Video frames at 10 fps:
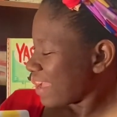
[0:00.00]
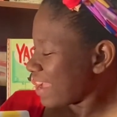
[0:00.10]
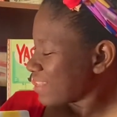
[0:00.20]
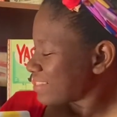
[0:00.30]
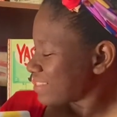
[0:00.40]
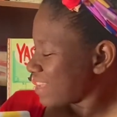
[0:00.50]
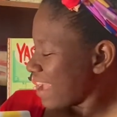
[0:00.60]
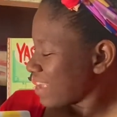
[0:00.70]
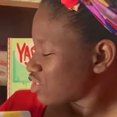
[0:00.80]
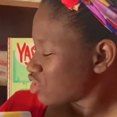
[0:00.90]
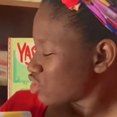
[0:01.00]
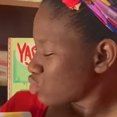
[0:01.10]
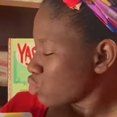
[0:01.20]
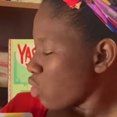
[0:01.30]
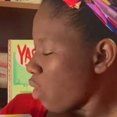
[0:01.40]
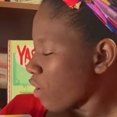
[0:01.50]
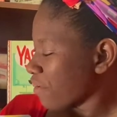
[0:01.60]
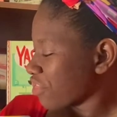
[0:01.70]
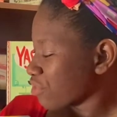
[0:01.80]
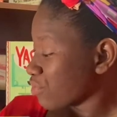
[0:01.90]
It takes 2 or
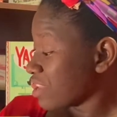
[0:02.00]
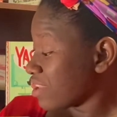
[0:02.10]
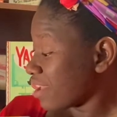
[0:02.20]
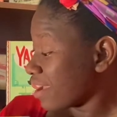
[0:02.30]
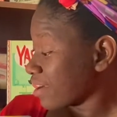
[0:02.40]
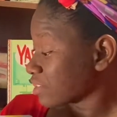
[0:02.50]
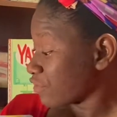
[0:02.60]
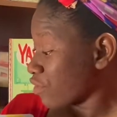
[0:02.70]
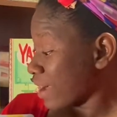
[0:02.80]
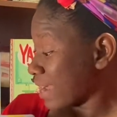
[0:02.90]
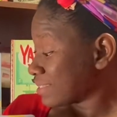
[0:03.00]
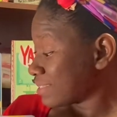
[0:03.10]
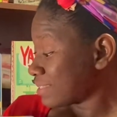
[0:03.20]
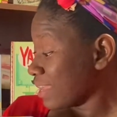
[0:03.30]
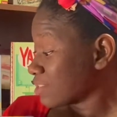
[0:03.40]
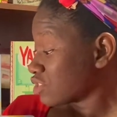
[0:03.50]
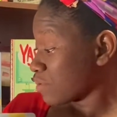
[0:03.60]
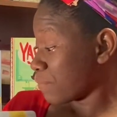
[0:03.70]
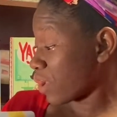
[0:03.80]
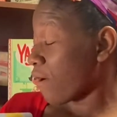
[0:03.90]
3 years for a seed to
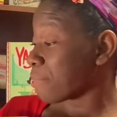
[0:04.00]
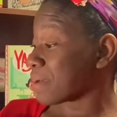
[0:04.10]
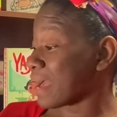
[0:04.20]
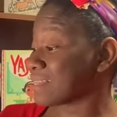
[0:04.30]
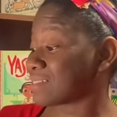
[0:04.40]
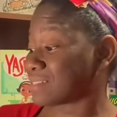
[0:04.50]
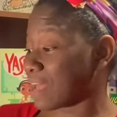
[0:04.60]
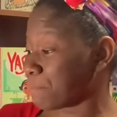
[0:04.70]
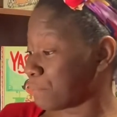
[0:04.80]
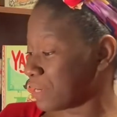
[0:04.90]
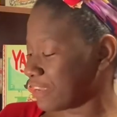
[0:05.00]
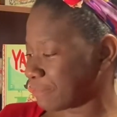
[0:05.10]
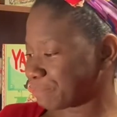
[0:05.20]
become a sapling.